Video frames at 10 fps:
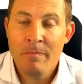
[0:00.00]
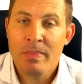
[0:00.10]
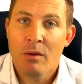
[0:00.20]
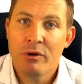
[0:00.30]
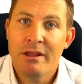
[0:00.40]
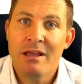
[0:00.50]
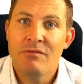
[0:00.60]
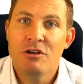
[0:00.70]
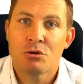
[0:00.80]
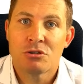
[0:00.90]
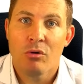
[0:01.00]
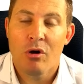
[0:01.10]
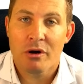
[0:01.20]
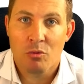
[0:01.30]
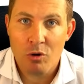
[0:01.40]
when an individual is no
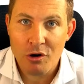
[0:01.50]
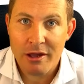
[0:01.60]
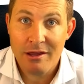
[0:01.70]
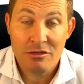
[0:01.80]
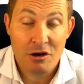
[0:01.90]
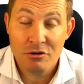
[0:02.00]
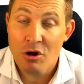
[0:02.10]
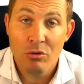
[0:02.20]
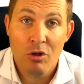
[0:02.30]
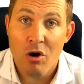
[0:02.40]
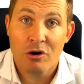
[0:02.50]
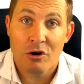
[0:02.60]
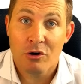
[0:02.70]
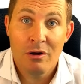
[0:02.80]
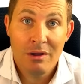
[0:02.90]
longer working, they're no
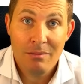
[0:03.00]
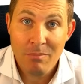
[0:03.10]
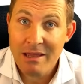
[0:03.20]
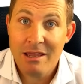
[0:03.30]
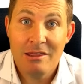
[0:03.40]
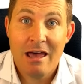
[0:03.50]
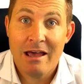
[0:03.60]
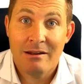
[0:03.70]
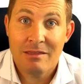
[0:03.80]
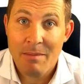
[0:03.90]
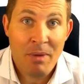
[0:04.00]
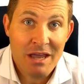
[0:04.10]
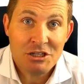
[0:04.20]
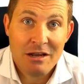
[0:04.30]
longer making that paycheck.